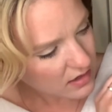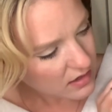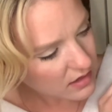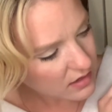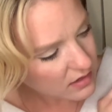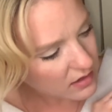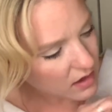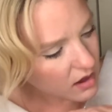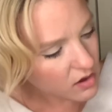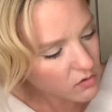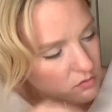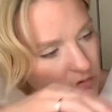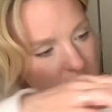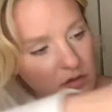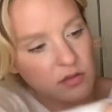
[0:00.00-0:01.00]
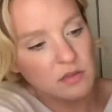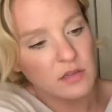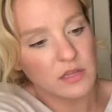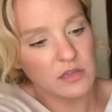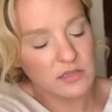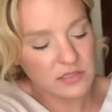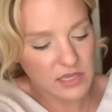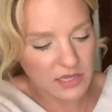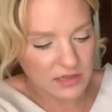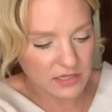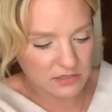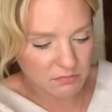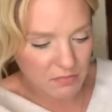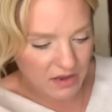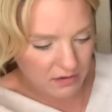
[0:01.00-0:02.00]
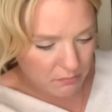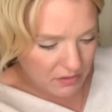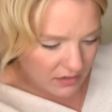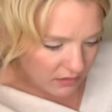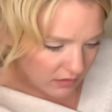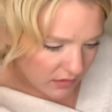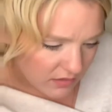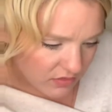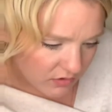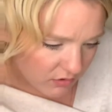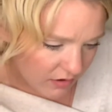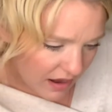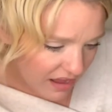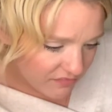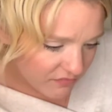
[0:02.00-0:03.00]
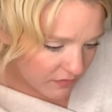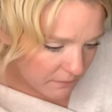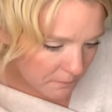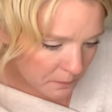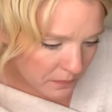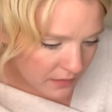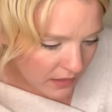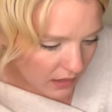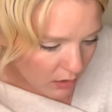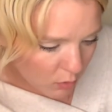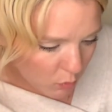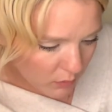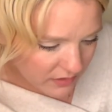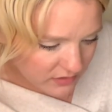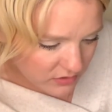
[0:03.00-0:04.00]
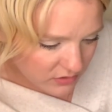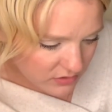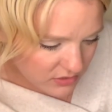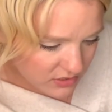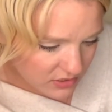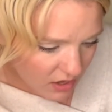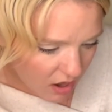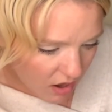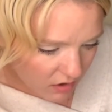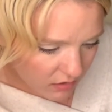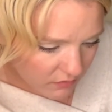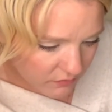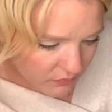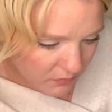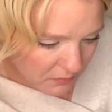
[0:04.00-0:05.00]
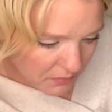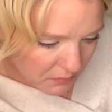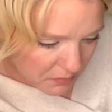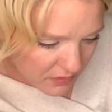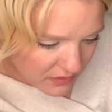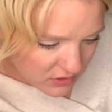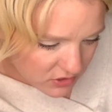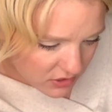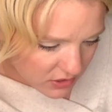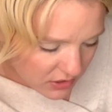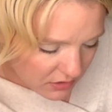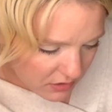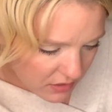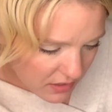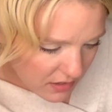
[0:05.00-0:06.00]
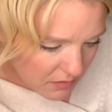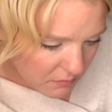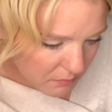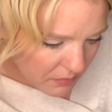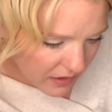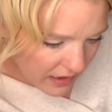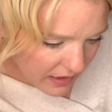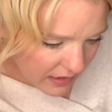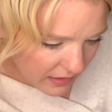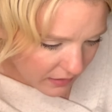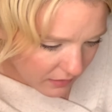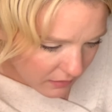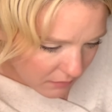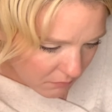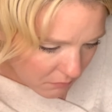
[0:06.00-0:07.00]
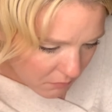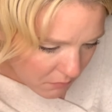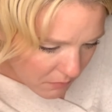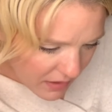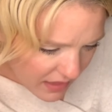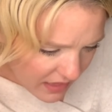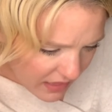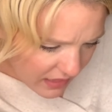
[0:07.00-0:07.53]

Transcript: Oh, it looks like this might have been a lithograph. A winter Song from the picture by May.